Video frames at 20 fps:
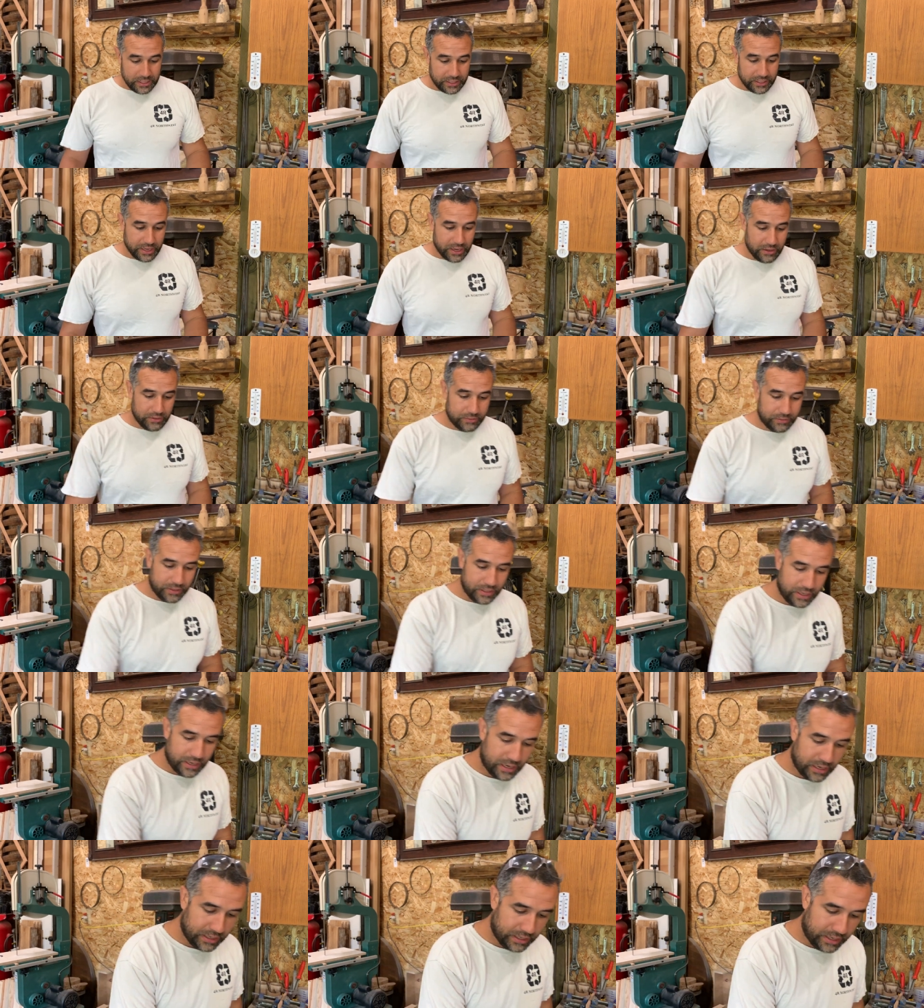Now,
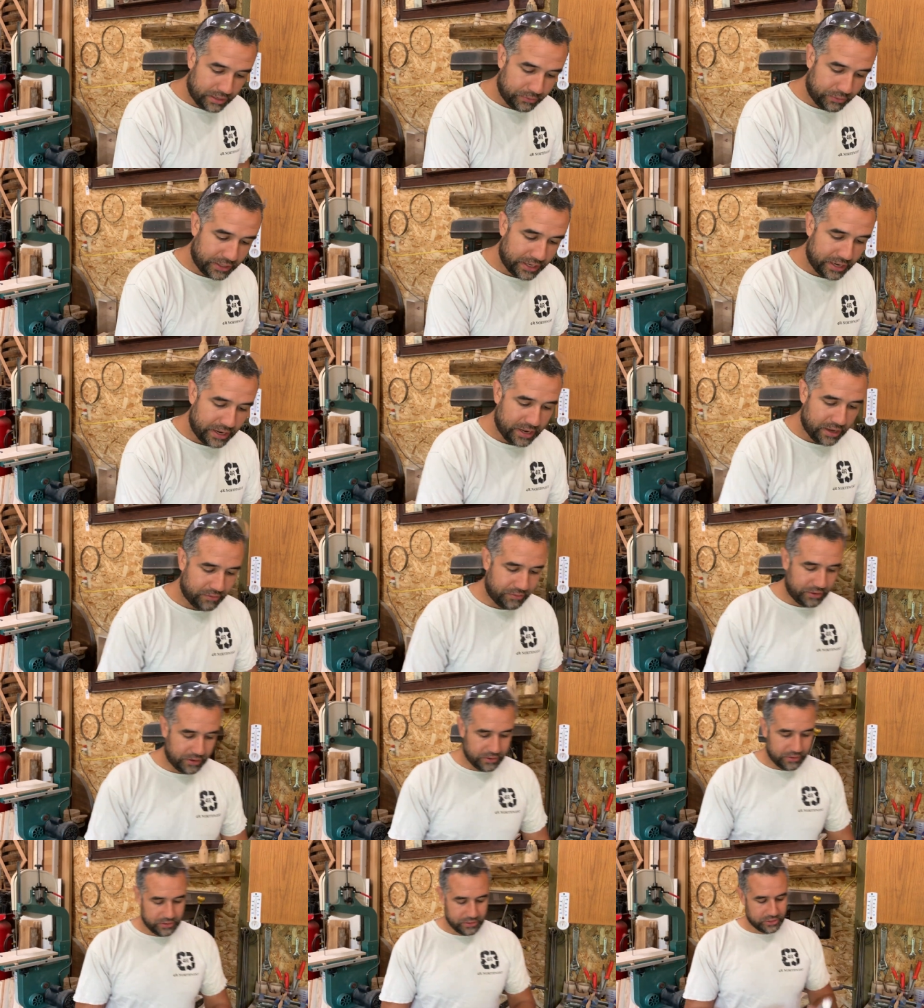uh, uh, what I have
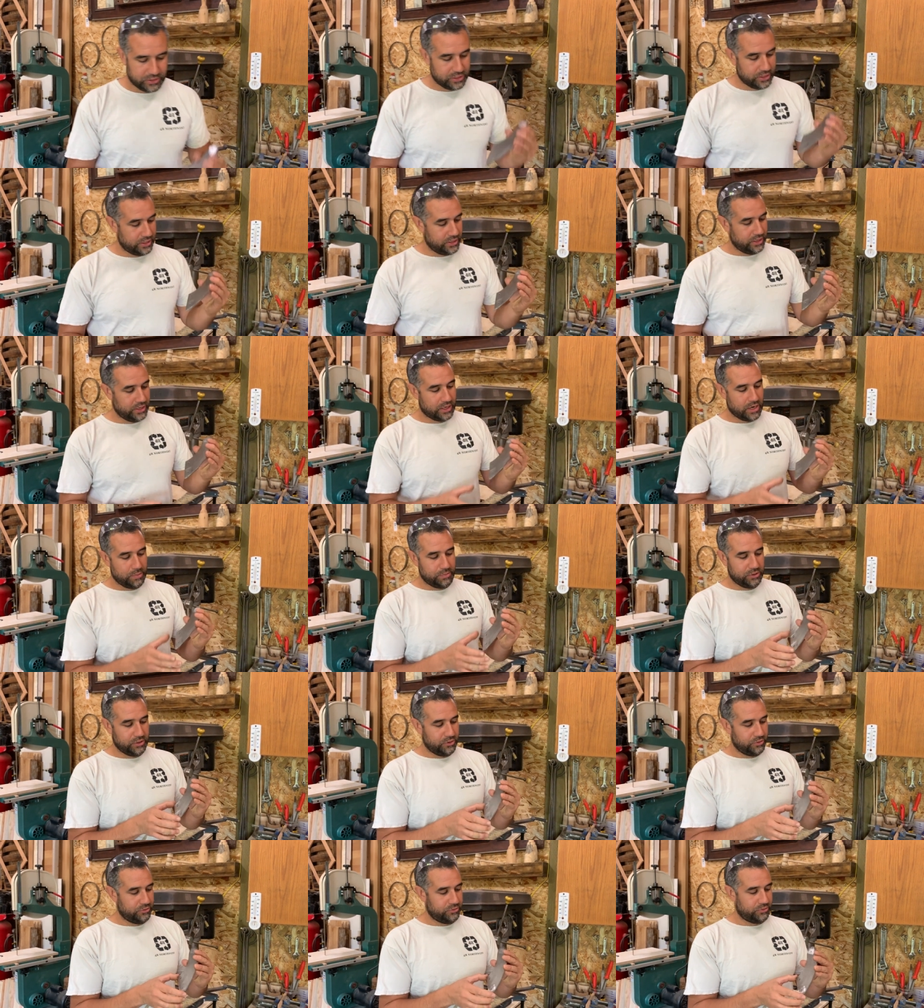here is uh, a
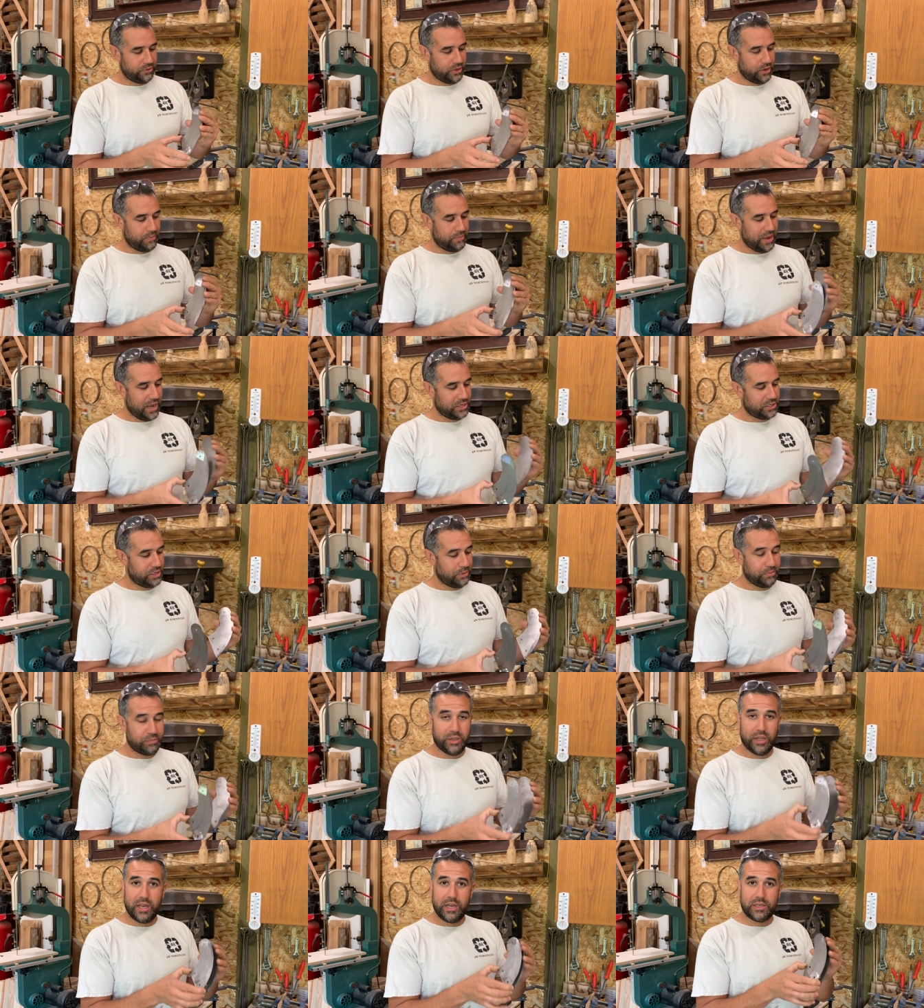couple of
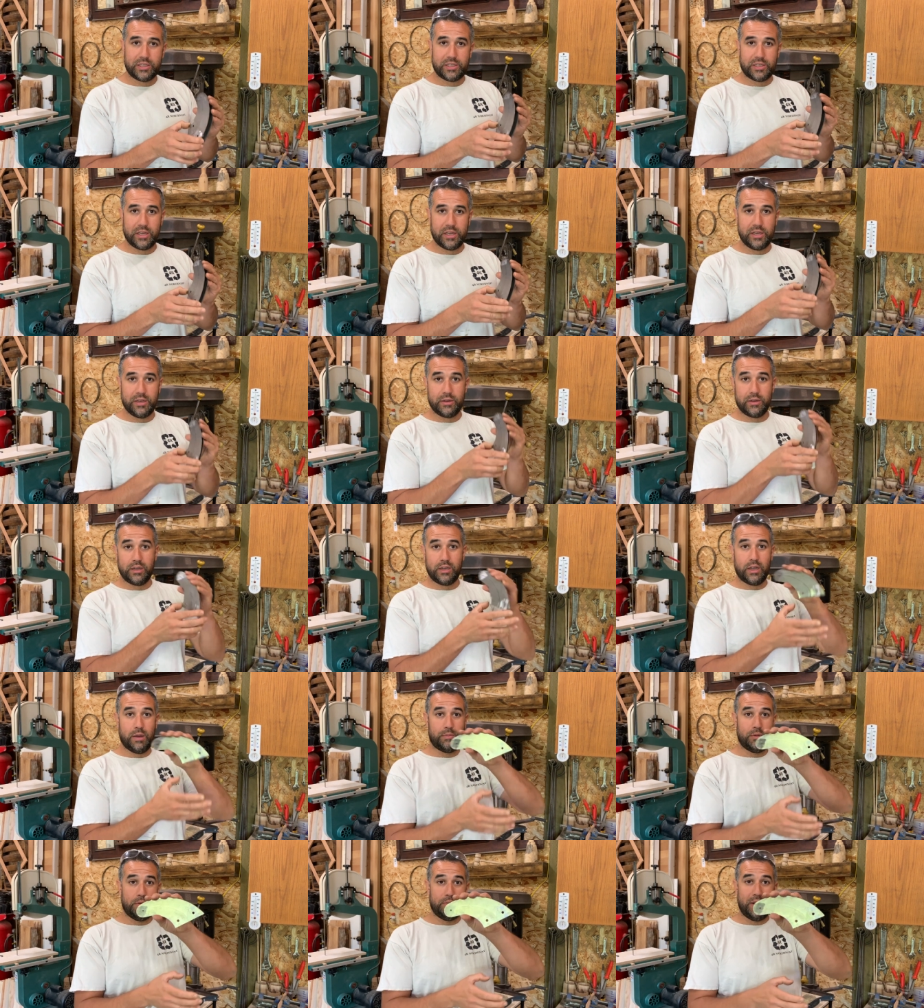matching plates,
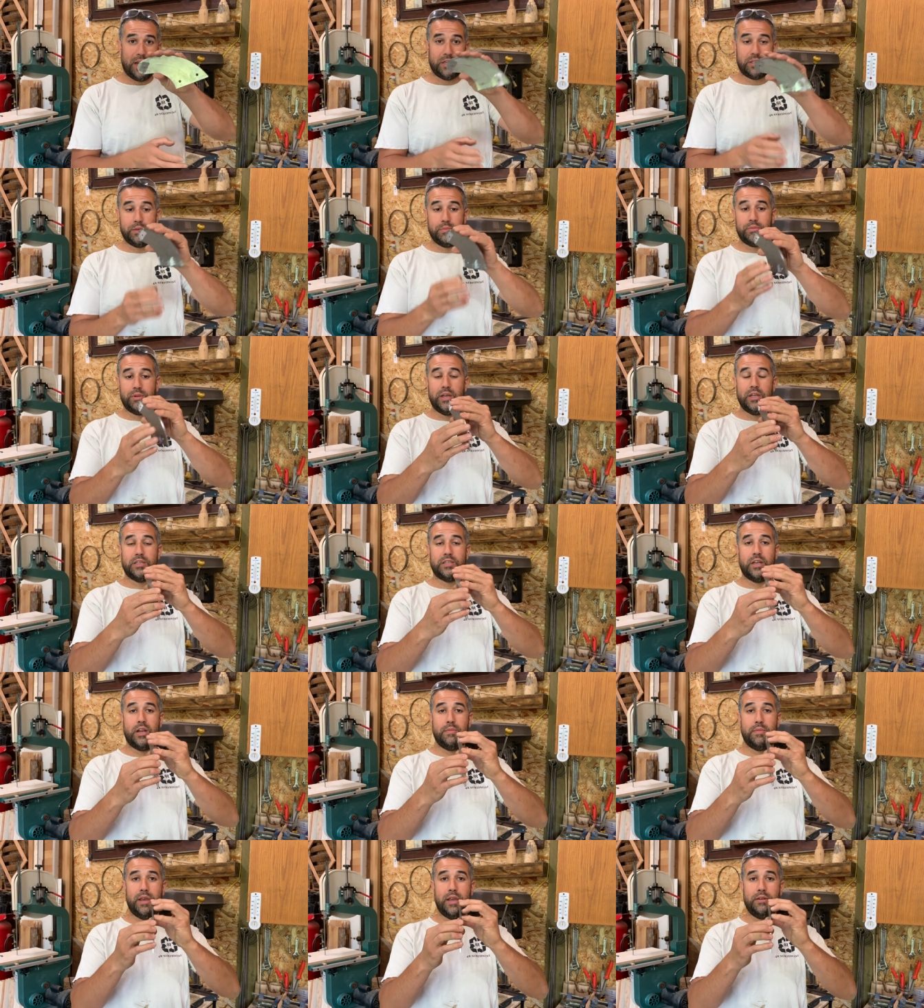a couple of matching plates
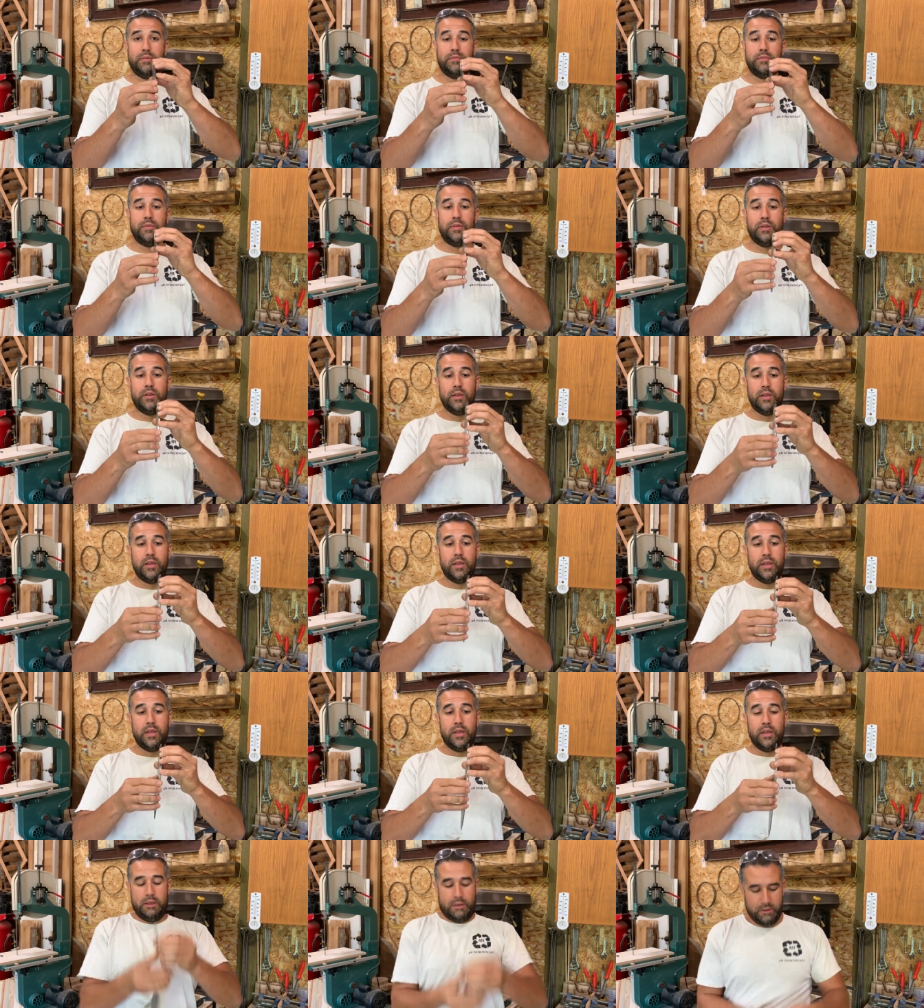that I made.
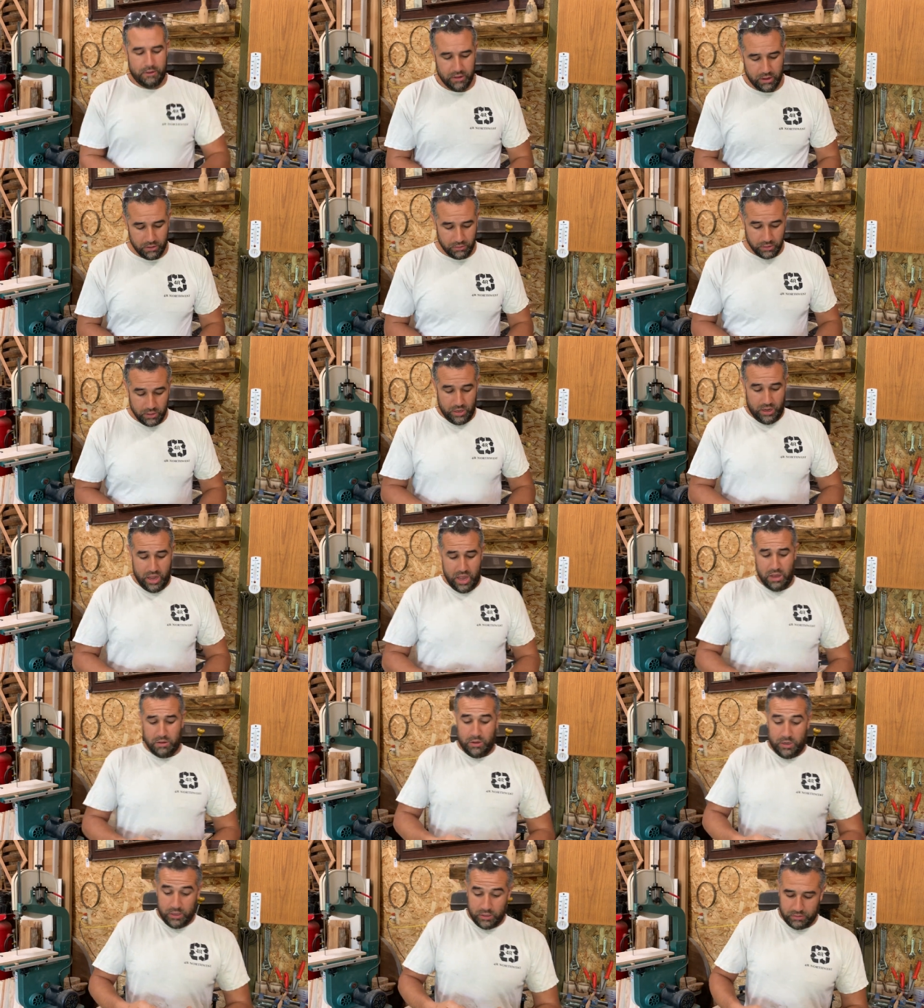Oh,
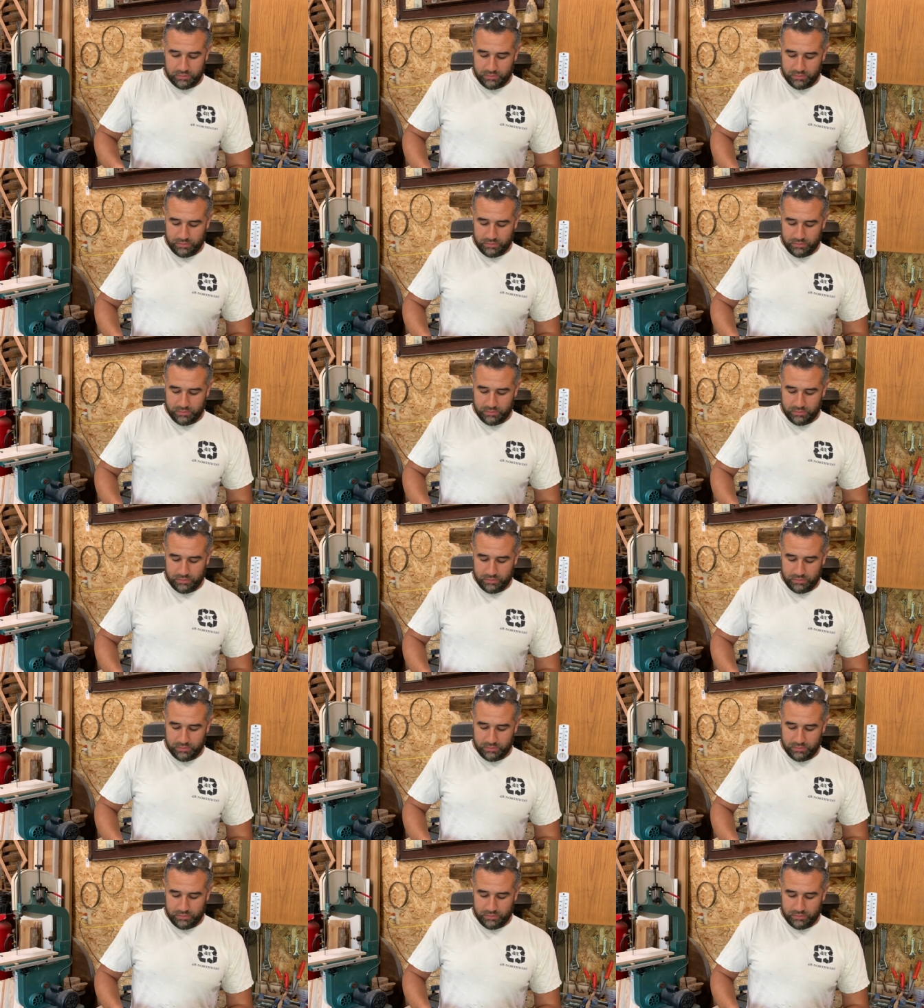oh!